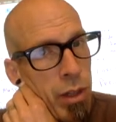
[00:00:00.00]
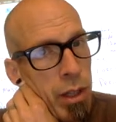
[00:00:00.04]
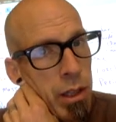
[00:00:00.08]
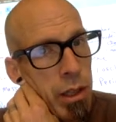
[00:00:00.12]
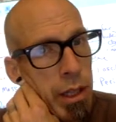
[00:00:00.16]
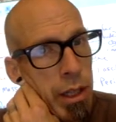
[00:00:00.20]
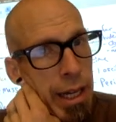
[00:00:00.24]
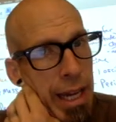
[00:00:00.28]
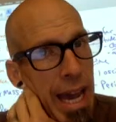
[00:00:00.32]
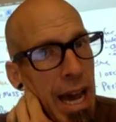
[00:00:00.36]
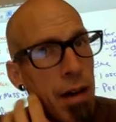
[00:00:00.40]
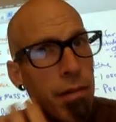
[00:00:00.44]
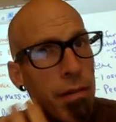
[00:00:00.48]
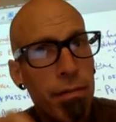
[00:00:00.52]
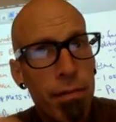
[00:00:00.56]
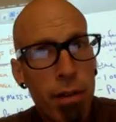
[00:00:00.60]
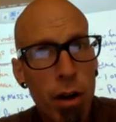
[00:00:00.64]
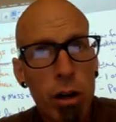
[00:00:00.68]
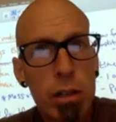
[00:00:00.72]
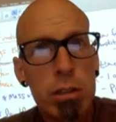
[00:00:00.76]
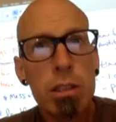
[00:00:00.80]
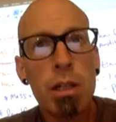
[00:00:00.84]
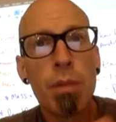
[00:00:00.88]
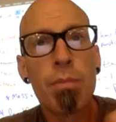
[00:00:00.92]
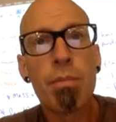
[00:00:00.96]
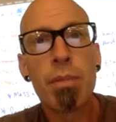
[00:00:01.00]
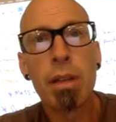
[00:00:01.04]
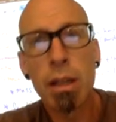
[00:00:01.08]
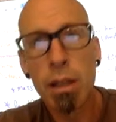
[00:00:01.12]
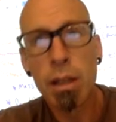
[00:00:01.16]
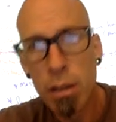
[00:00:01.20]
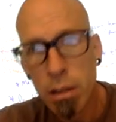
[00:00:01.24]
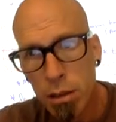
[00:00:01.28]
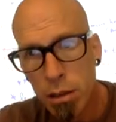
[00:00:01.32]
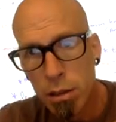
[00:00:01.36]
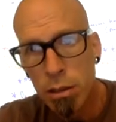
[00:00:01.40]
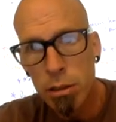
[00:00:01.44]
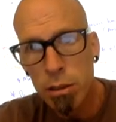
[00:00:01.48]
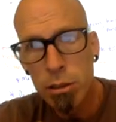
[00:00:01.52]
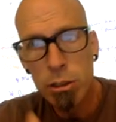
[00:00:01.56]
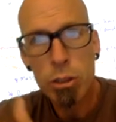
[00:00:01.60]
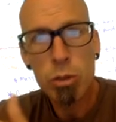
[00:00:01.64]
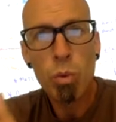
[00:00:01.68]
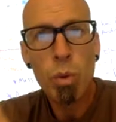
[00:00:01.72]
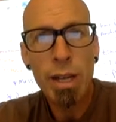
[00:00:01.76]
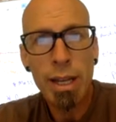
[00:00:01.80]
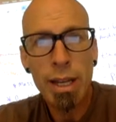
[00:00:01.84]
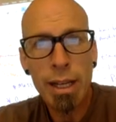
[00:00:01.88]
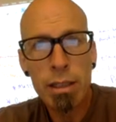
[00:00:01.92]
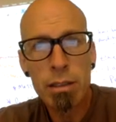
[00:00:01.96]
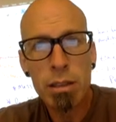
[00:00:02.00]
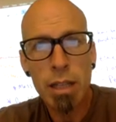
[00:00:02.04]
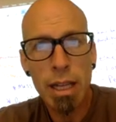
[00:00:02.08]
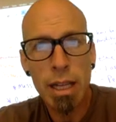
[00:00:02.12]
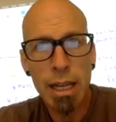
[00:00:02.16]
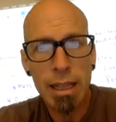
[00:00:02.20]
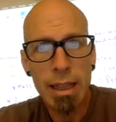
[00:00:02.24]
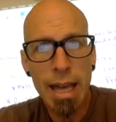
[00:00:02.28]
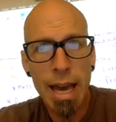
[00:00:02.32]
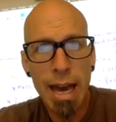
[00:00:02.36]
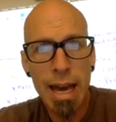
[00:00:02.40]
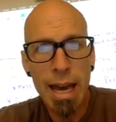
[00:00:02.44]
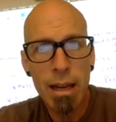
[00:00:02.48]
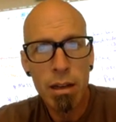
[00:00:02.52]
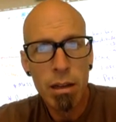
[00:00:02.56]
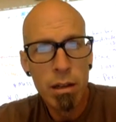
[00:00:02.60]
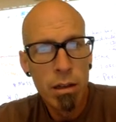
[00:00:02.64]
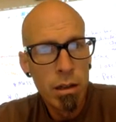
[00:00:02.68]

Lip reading: Like how far something swings like that